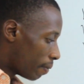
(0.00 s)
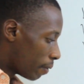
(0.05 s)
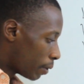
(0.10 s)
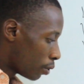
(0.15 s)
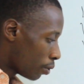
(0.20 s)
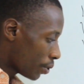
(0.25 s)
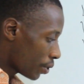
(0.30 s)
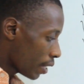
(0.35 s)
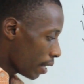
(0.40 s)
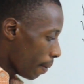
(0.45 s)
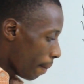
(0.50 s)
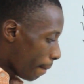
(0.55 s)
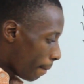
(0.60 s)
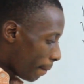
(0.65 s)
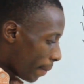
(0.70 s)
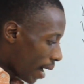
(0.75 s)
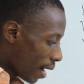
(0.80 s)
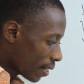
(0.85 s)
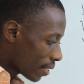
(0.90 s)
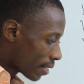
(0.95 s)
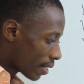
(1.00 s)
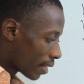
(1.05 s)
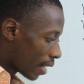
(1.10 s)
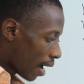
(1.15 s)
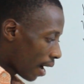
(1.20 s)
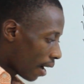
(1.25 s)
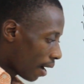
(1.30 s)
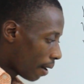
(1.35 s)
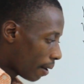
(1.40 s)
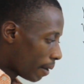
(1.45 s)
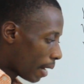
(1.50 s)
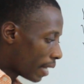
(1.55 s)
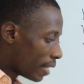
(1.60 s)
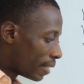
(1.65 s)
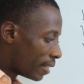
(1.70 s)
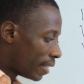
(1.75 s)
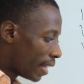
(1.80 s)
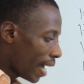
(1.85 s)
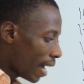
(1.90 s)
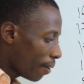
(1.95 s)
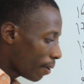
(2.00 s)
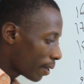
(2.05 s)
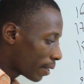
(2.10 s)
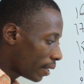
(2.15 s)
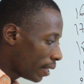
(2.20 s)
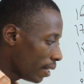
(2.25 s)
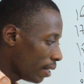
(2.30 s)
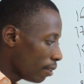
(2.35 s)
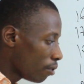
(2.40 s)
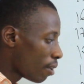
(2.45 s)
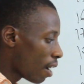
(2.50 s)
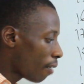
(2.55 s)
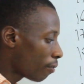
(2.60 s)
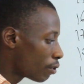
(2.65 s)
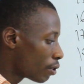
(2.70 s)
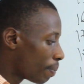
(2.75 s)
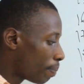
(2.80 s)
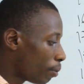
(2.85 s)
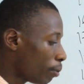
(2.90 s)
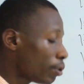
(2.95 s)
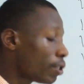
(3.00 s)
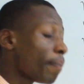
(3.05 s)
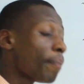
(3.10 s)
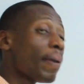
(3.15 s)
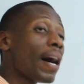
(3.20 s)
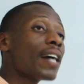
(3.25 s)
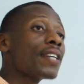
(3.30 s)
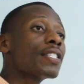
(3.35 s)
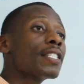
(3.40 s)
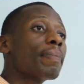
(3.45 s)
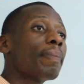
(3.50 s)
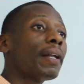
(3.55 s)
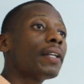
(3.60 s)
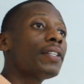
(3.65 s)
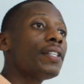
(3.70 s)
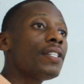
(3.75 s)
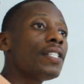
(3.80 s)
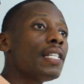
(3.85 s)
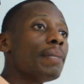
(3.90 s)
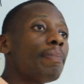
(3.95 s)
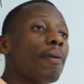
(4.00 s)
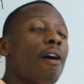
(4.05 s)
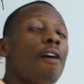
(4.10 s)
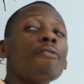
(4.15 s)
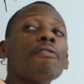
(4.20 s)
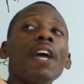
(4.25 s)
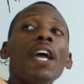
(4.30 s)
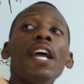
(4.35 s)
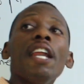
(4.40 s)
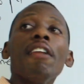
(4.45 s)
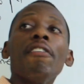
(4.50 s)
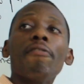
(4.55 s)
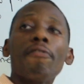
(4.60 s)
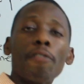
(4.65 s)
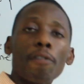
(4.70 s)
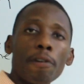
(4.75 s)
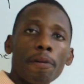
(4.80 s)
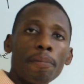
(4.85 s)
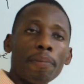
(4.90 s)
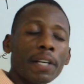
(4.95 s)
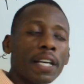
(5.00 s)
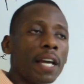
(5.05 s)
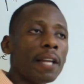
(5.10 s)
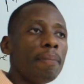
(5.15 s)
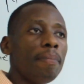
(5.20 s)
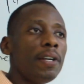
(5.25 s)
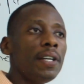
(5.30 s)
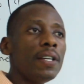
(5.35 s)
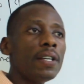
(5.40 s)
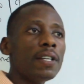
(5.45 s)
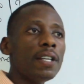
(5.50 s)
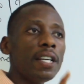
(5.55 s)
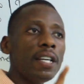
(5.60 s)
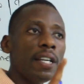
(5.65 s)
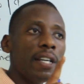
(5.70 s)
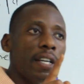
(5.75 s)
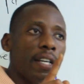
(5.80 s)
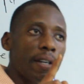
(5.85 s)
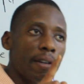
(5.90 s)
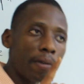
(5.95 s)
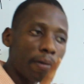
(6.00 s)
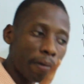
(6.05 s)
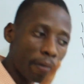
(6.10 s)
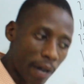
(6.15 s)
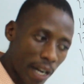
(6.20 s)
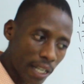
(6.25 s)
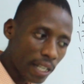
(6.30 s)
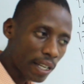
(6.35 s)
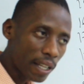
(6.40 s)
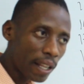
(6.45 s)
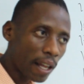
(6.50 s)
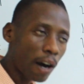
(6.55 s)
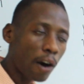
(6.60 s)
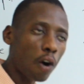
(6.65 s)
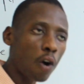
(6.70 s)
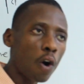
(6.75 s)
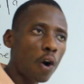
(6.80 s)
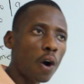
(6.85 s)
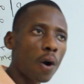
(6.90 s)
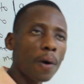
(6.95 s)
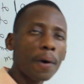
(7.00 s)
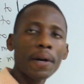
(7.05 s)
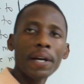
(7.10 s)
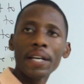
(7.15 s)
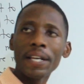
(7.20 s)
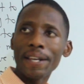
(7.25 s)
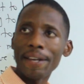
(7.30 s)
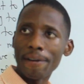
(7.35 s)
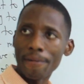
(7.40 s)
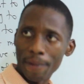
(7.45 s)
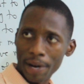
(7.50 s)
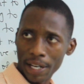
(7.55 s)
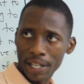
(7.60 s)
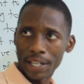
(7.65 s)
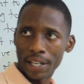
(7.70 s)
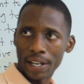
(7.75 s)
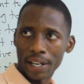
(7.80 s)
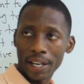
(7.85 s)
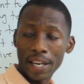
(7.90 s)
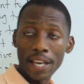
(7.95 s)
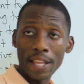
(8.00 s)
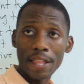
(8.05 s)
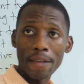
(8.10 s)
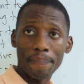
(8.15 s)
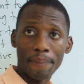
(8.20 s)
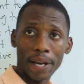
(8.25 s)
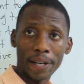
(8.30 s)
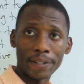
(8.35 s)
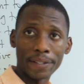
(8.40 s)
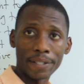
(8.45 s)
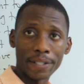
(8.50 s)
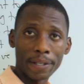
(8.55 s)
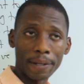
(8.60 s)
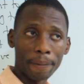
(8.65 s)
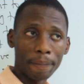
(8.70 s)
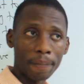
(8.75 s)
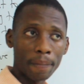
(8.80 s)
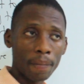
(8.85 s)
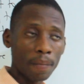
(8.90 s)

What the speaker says: you see, master, directly you have to put past participle of any verb. Can be regular or irregular. It depends.